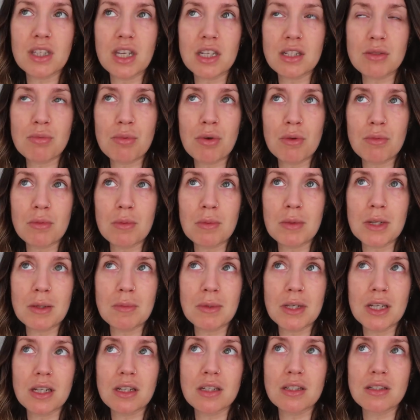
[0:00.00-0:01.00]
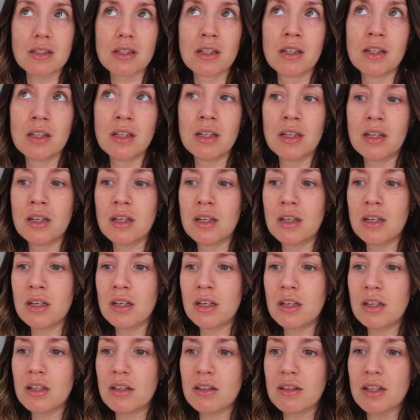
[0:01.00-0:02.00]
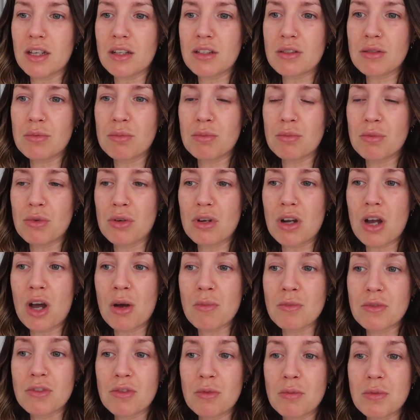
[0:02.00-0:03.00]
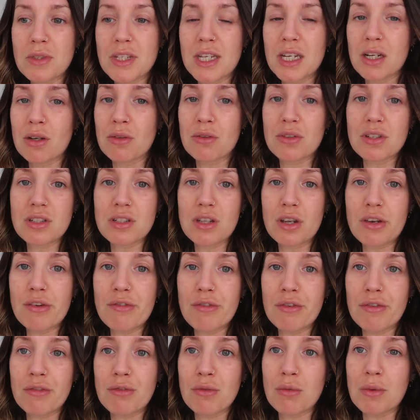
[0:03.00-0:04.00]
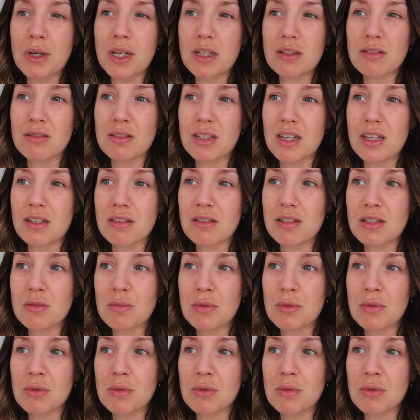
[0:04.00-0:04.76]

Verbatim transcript: That's probably because that's what comes from sitting on the sofa for weeks on end, I